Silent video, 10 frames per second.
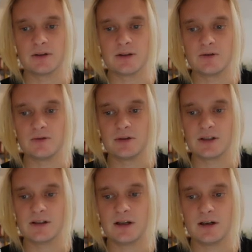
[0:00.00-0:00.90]
to
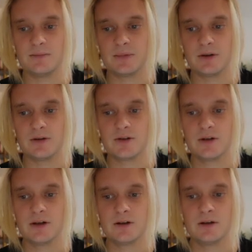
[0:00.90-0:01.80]
set up the
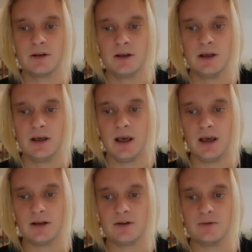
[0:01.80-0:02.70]
trigger,
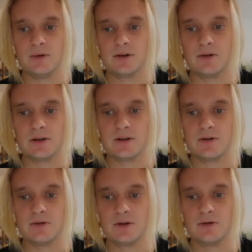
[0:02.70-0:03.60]
and we are going
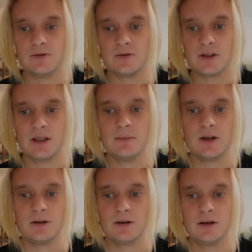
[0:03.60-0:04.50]
to choose email.
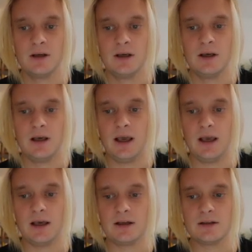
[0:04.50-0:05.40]

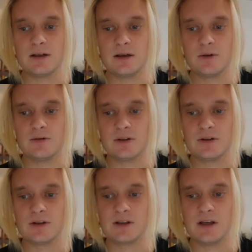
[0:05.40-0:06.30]
And I'm going to
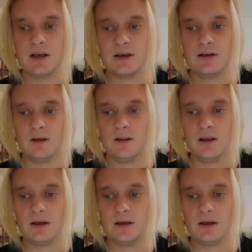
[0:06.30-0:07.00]
say that